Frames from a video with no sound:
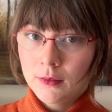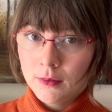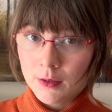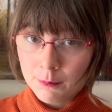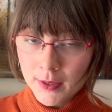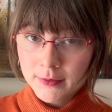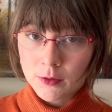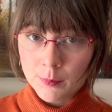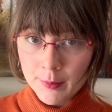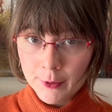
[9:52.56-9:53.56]
the muscle
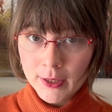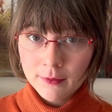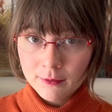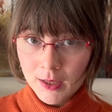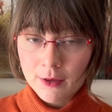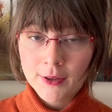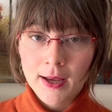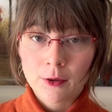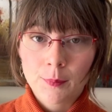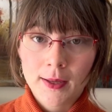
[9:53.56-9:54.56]
memory of
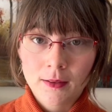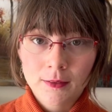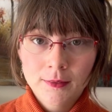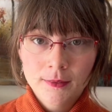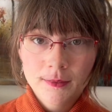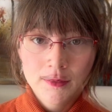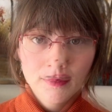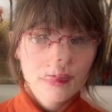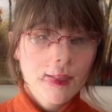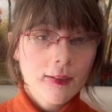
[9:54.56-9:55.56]
how to pedal.
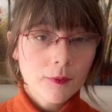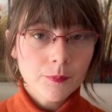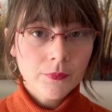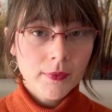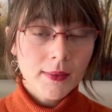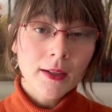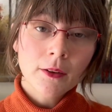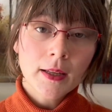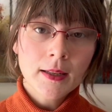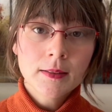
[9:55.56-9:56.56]
Now,
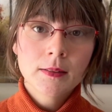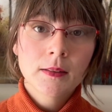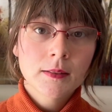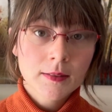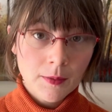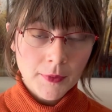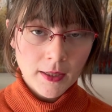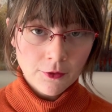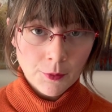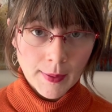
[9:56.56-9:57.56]
There is
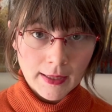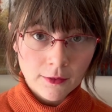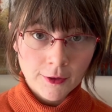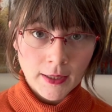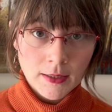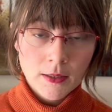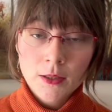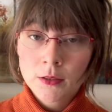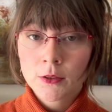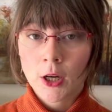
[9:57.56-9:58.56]
something of a benefit
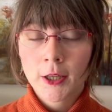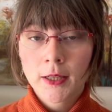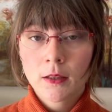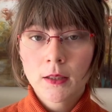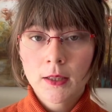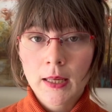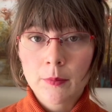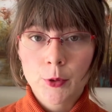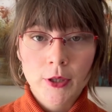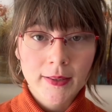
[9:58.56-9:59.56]
to starting on a
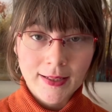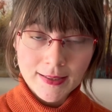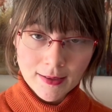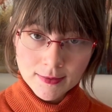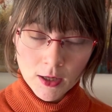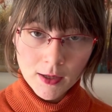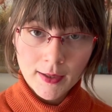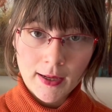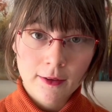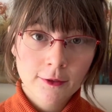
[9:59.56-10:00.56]
keyboard that does not
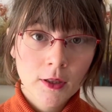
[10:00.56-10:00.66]
have